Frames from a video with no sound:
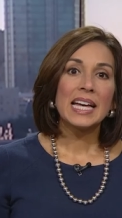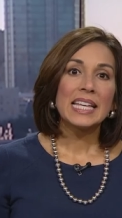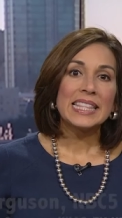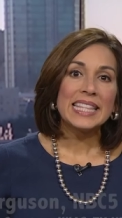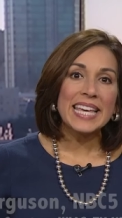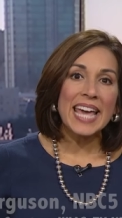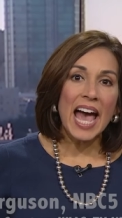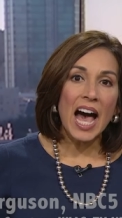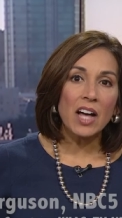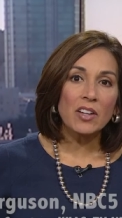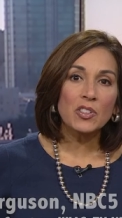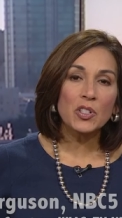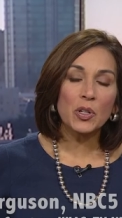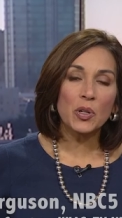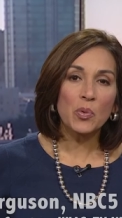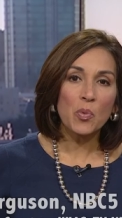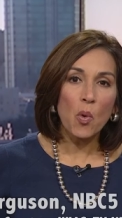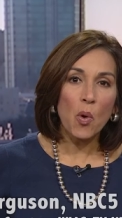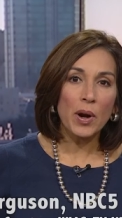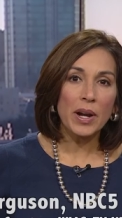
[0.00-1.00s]
The outdoor
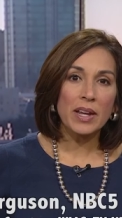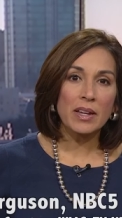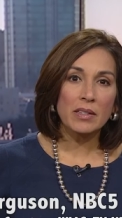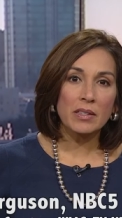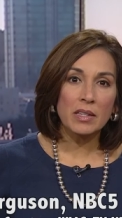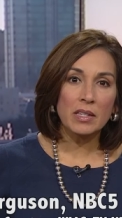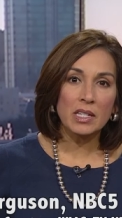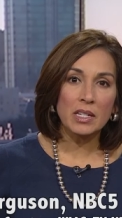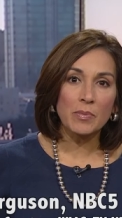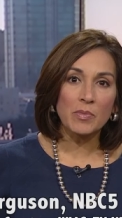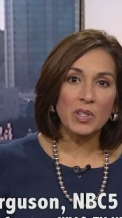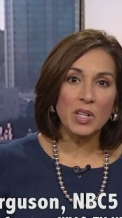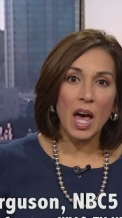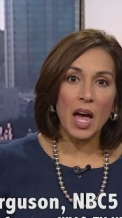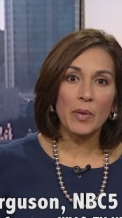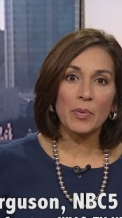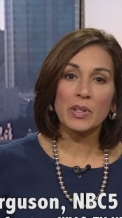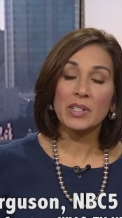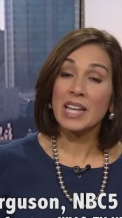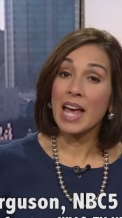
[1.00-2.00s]
warning system
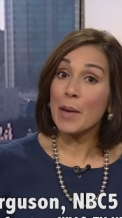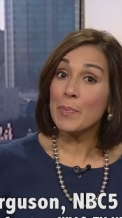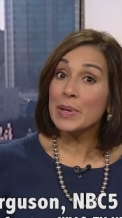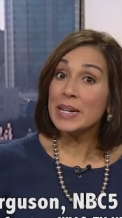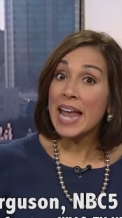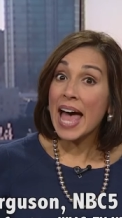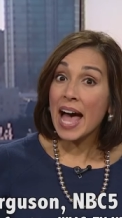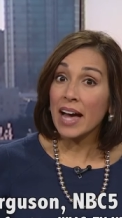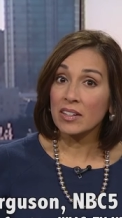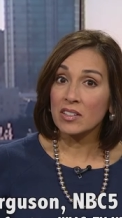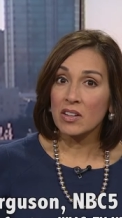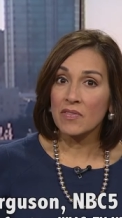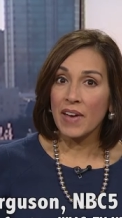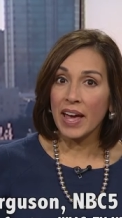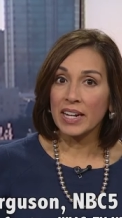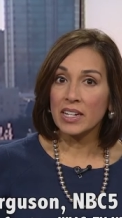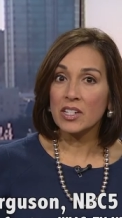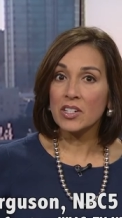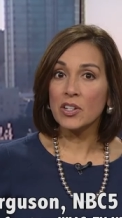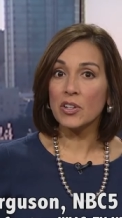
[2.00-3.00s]
sirens have been
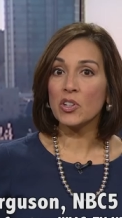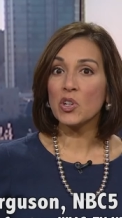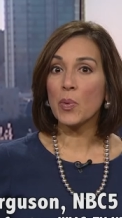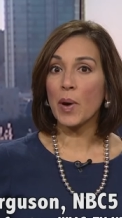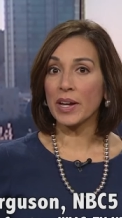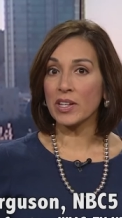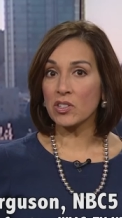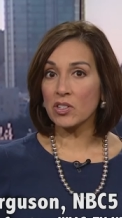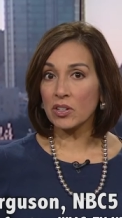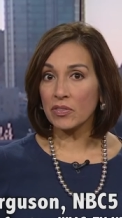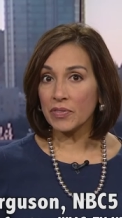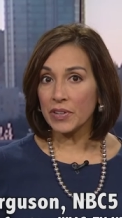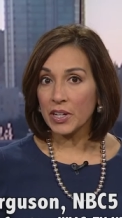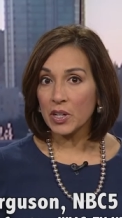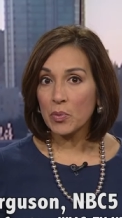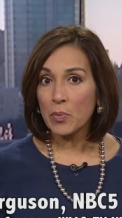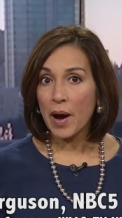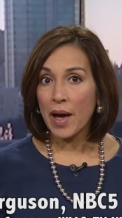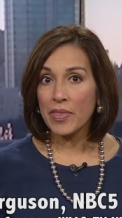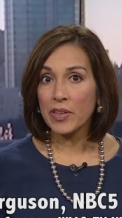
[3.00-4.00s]
activated due to a severe
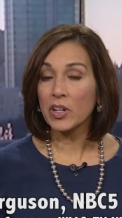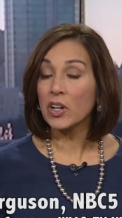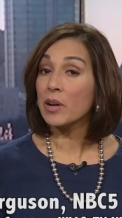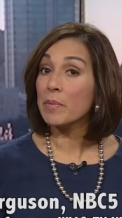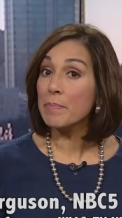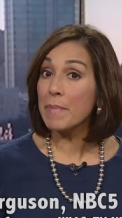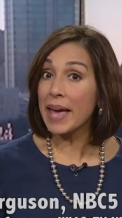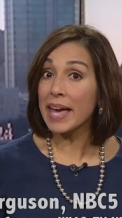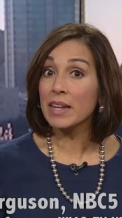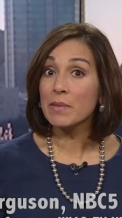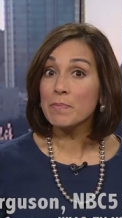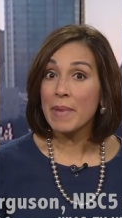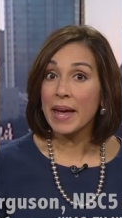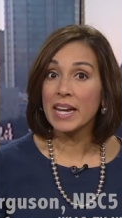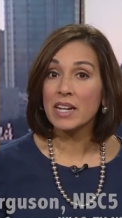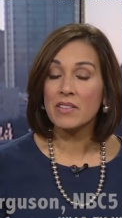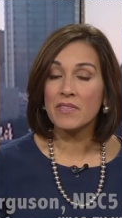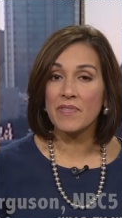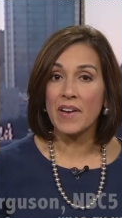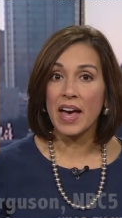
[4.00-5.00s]
weather or
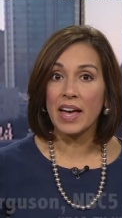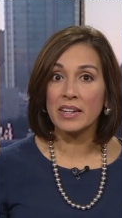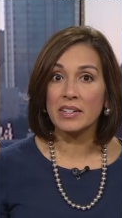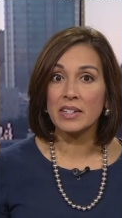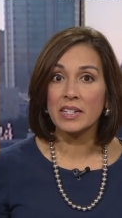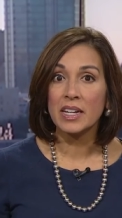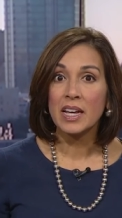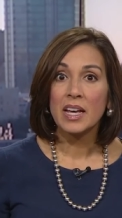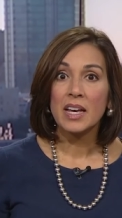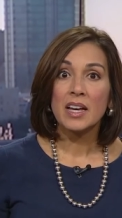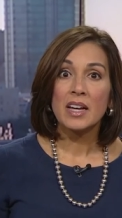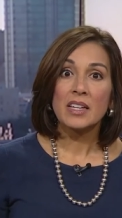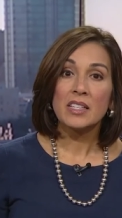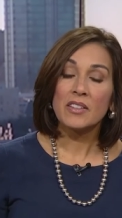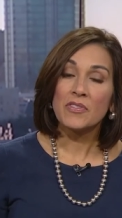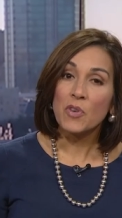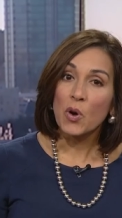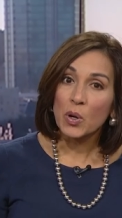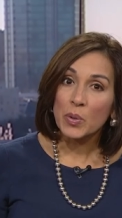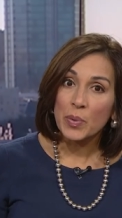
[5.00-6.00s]
man-made event. The
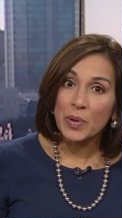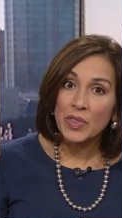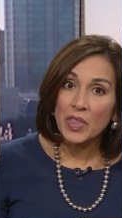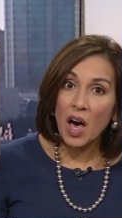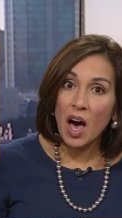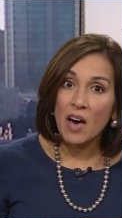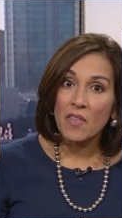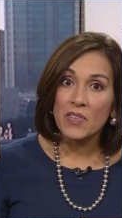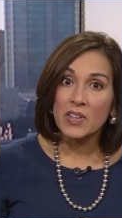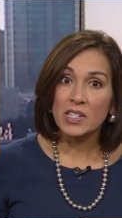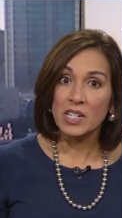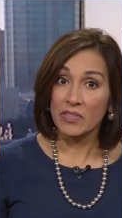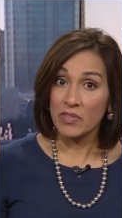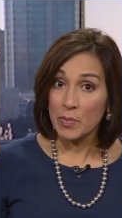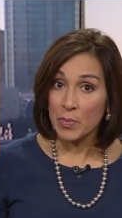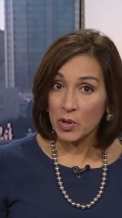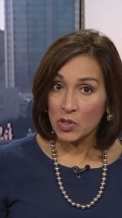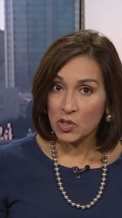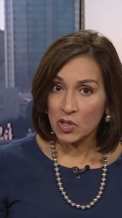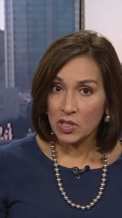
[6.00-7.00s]
Fort Worth Office of
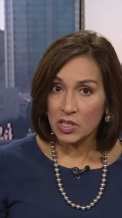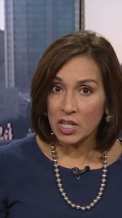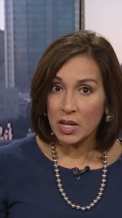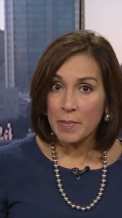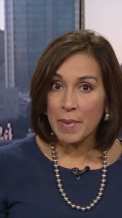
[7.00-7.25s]
Emergency